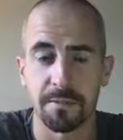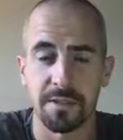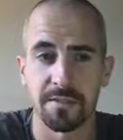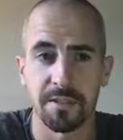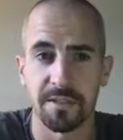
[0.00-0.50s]

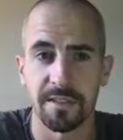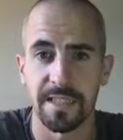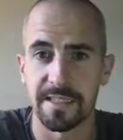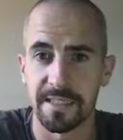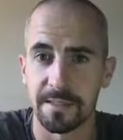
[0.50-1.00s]
wasn't a very good
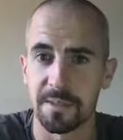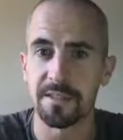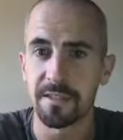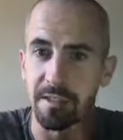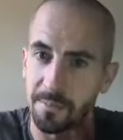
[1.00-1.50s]
idea. But you
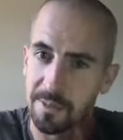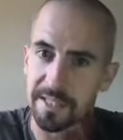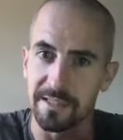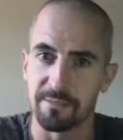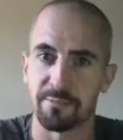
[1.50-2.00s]
don't normally
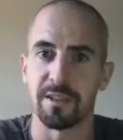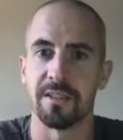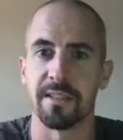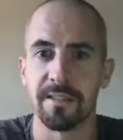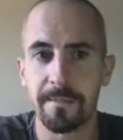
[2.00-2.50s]
get to run
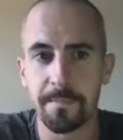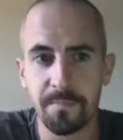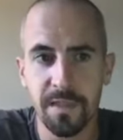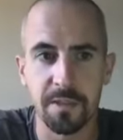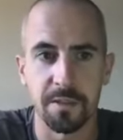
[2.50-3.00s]
the
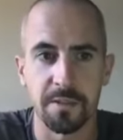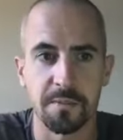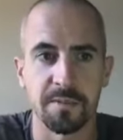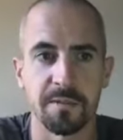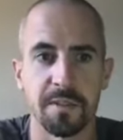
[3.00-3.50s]
course
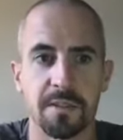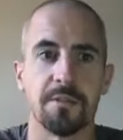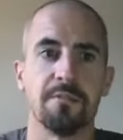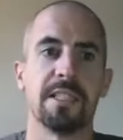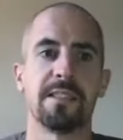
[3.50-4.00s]
before you do
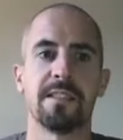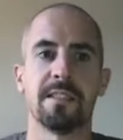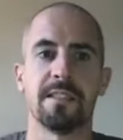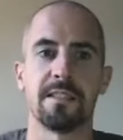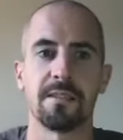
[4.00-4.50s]
a race day.
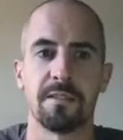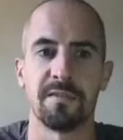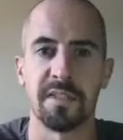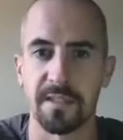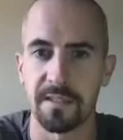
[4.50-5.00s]
It's
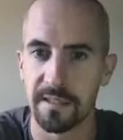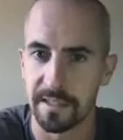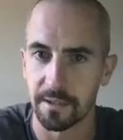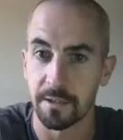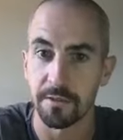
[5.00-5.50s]
often
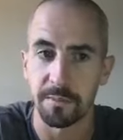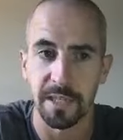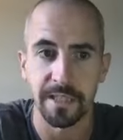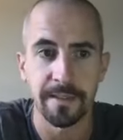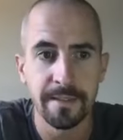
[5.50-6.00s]
like
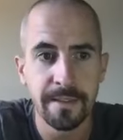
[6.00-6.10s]
unfamiliar.